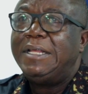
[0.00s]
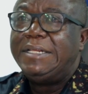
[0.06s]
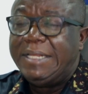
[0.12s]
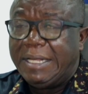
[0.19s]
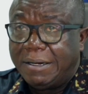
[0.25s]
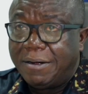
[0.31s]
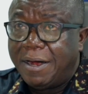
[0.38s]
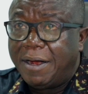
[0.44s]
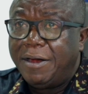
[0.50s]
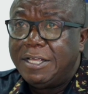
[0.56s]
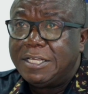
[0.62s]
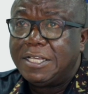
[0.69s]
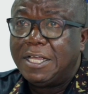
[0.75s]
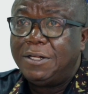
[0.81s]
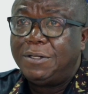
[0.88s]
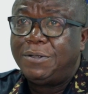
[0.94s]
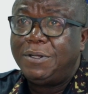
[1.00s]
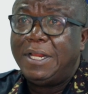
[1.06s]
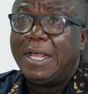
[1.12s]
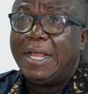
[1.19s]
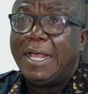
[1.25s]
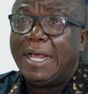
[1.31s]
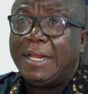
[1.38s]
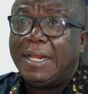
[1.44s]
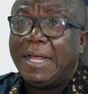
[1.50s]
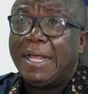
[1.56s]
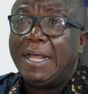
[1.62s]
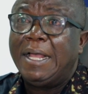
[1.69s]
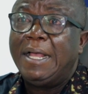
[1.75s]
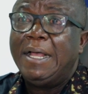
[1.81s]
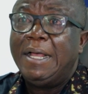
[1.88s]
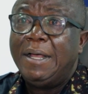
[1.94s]
declaration to the
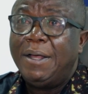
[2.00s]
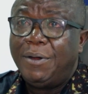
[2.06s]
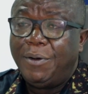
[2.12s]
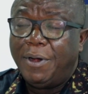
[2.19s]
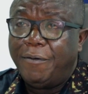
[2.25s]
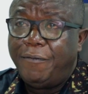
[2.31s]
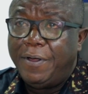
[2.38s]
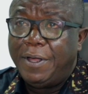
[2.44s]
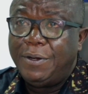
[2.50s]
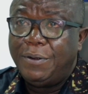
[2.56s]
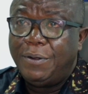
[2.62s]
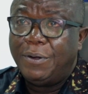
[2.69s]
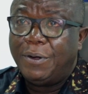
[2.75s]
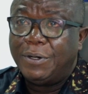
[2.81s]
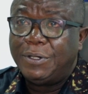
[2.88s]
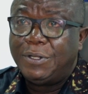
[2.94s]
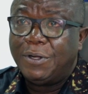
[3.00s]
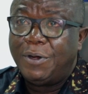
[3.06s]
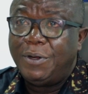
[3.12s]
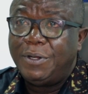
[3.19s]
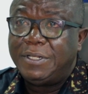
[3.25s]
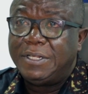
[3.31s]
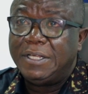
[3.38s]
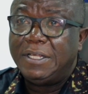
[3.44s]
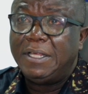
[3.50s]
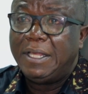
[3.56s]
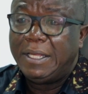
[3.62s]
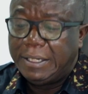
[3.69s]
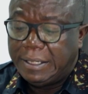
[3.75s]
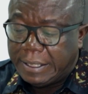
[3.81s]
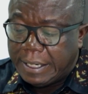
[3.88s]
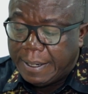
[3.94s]
Ghana Revenue Authority
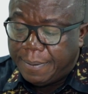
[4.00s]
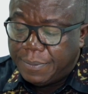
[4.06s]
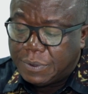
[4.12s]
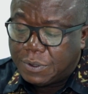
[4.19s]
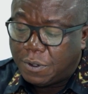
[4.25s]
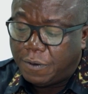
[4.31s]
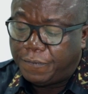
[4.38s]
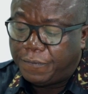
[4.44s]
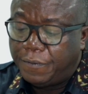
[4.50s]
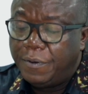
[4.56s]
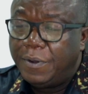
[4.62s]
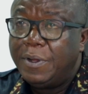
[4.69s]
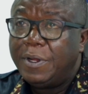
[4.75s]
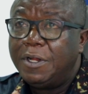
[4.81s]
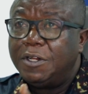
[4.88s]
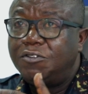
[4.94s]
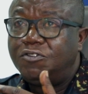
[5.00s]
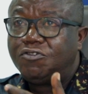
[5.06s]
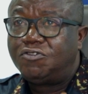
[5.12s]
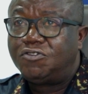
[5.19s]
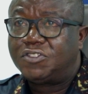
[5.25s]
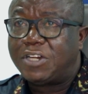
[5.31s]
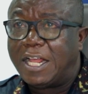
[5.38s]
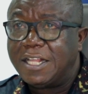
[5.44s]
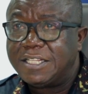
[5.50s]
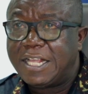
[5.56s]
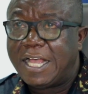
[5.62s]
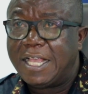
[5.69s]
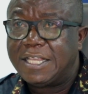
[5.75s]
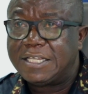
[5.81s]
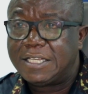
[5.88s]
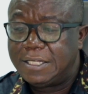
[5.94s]
in terms of
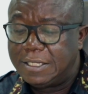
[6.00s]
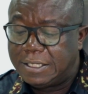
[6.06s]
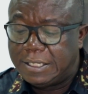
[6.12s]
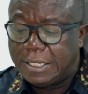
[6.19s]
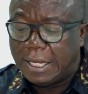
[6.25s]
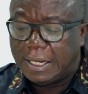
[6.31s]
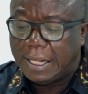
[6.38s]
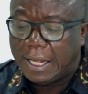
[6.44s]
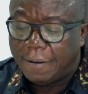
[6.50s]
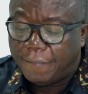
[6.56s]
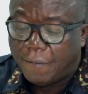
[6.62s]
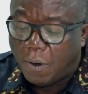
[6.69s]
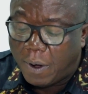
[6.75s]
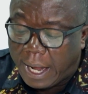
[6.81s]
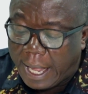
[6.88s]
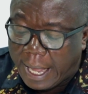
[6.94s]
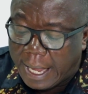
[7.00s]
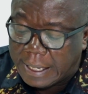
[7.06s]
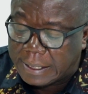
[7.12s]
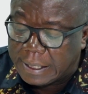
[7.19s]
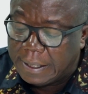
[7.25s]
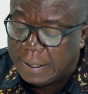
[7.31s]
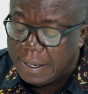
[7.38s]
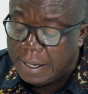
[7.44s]
transactions that have occurred.